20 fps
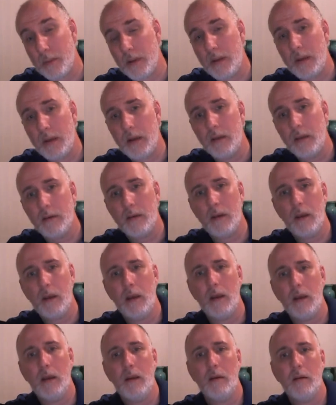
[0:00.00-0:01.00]
plant
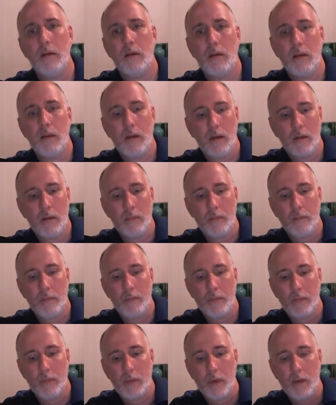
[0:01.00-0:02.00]
and uh,
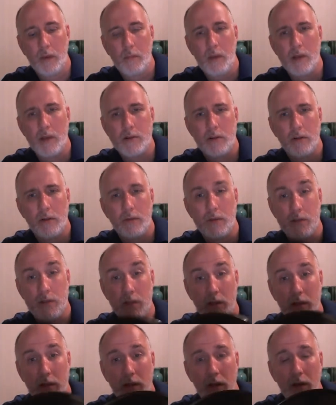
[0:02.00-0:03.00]
mastering
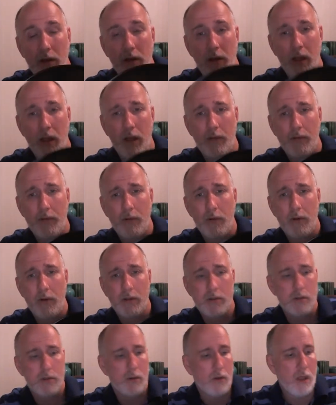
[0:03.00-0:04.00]
facility out in California.
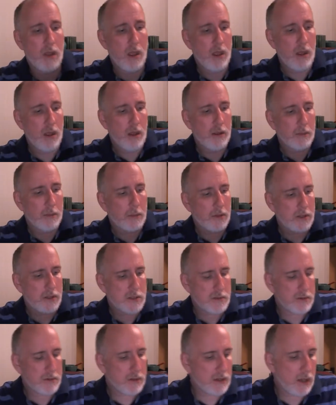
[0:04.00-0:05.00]
So the
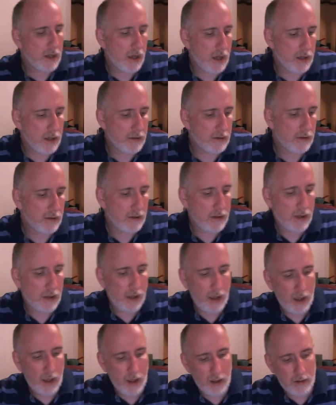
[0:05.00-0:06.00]
plates were cut
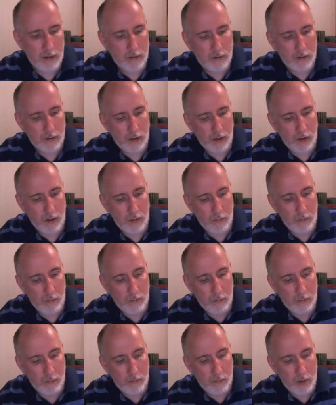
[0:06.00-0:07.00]
at uh,
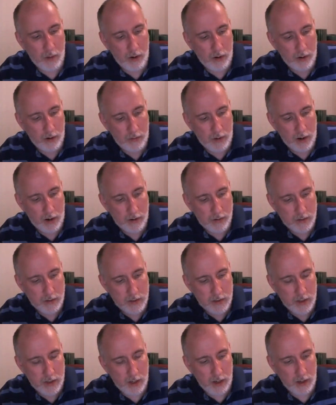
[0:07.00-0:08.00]
Monarch
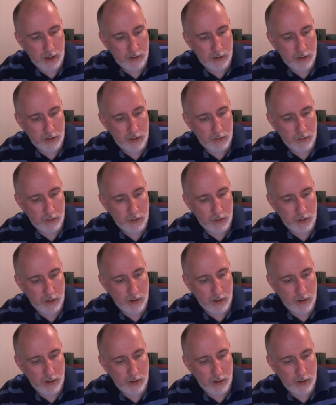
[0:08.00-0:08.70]
Records and then